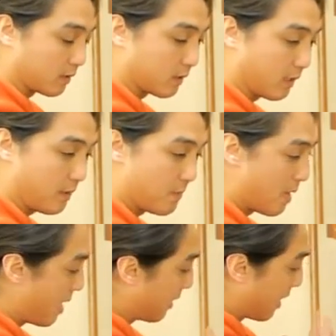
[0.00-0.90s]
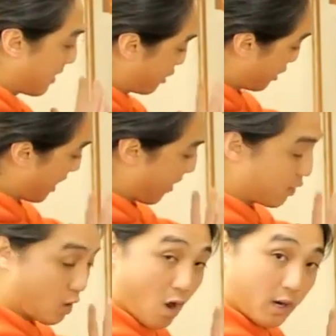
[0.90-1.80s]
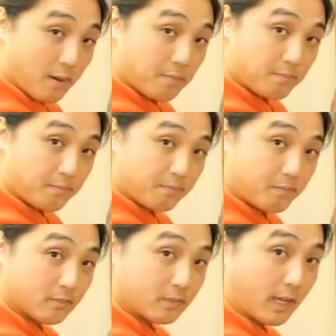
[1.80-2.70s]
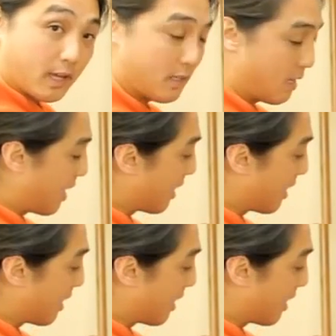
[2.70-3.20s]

See? You should have your guard up. Okay?